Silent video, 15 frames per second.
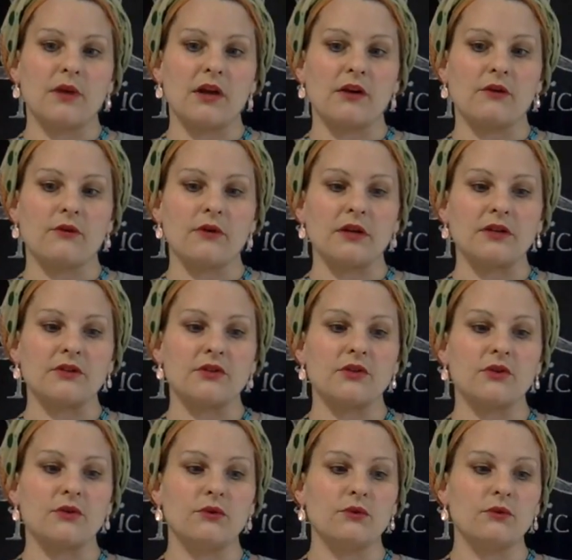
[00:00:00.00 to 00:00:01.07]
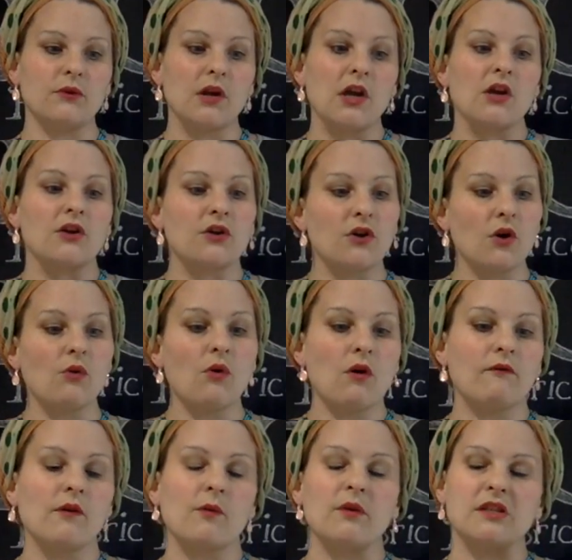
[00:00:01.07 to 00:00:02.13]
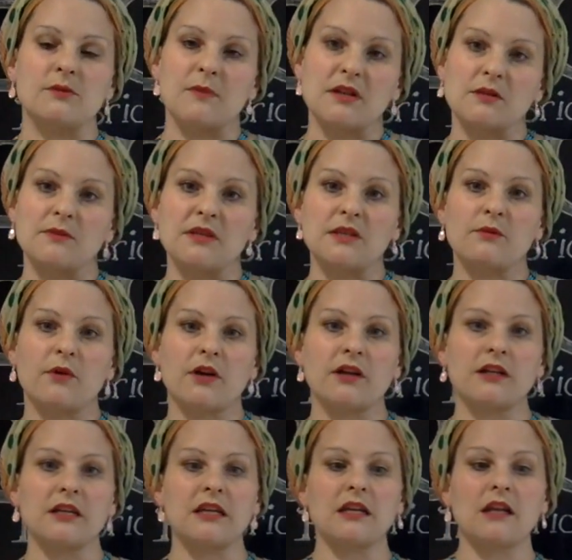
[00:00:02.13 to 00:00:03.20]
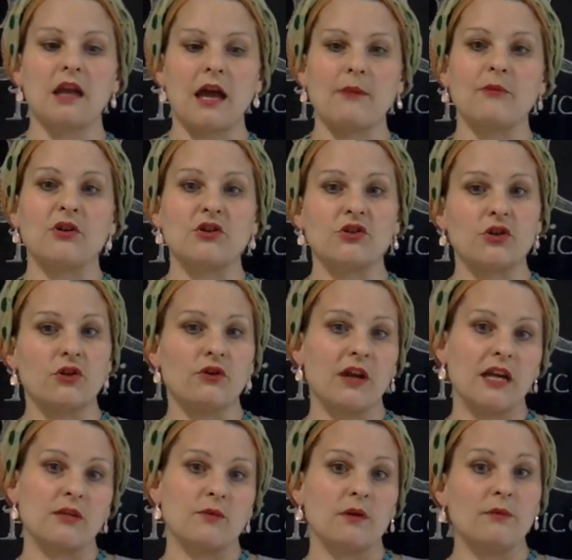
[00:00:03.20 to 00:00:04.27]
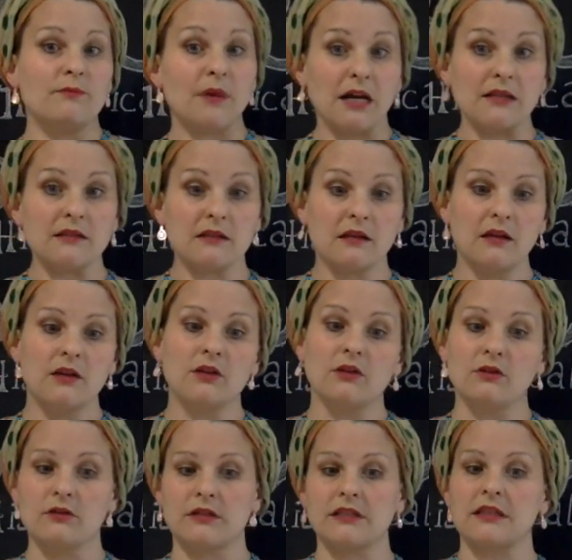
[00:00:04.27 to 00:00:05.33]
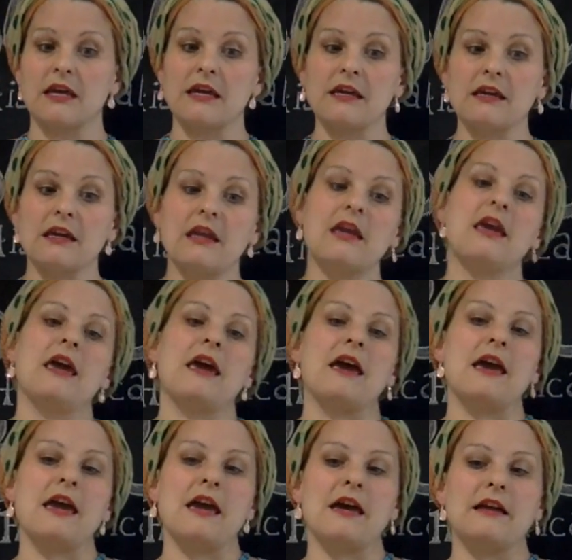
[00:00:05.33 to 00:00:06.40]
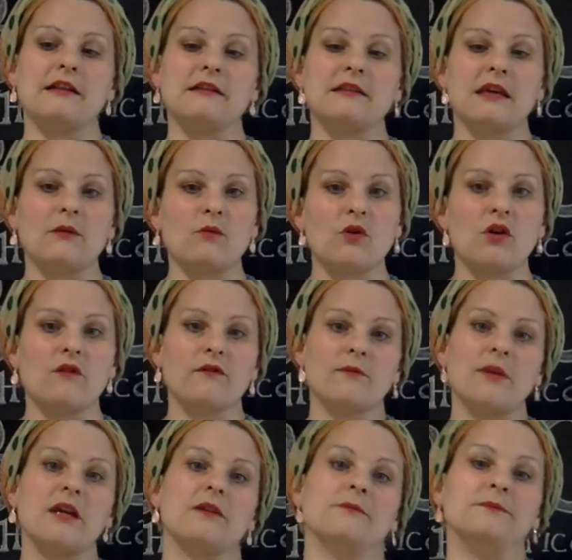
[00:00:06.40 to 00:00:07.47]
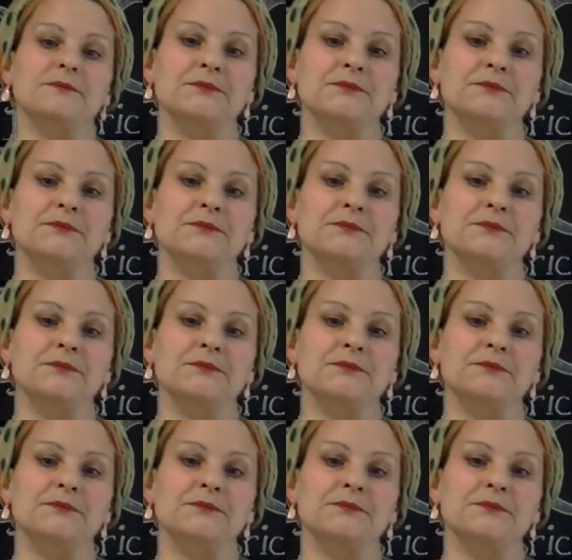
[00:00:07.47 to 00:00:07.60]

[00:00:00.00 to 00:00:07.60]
We are going to go over which measurements we're going to need. I'm going to show you guys what a busk looks like, and then we'll go from there.